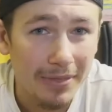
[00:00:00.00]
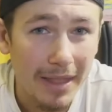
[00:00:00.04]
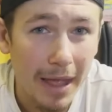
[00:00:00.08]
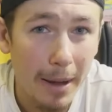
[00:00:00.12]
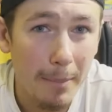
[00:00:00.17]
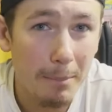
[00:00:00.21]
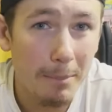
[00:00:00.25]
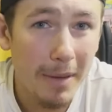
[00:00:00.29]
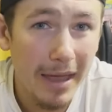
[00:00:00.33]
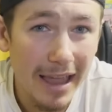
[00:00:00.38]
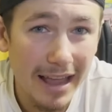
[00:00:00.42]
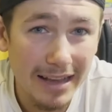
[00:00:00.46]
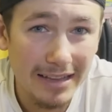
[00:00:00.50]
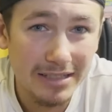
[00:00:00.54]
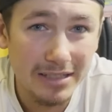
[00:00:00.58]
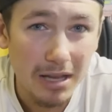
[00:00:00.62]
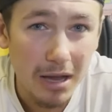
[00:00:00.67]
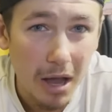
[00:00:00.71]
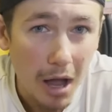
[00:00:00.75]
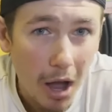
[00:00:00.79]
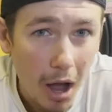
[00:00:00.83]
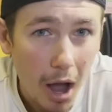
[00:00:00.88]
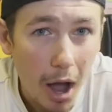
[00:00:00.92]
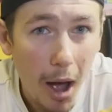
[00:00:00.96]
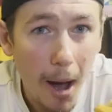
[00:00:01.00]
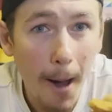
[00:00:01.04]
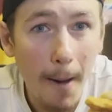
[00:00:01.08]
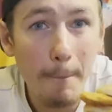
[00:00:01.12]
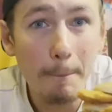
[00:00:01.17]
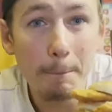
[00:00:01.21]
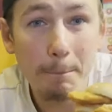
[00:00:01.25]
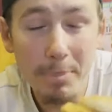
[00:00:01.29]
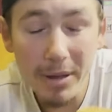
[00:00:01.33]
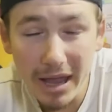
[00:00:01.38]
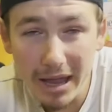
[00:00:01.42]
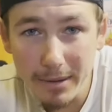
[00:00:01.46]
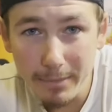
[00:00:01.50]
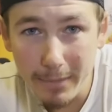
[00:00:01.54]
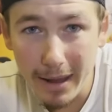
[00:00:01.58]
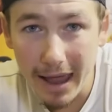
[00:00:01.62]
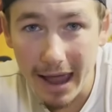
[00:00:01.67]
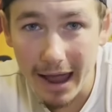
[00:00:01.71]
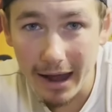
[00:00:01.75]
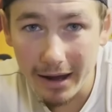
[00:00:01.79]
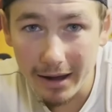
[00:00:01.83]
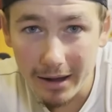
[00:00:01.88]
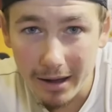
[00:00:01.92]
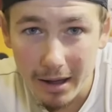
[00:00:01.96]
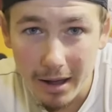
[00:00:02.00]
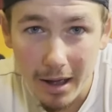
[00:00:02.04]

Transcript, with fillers: that makes a Big Mac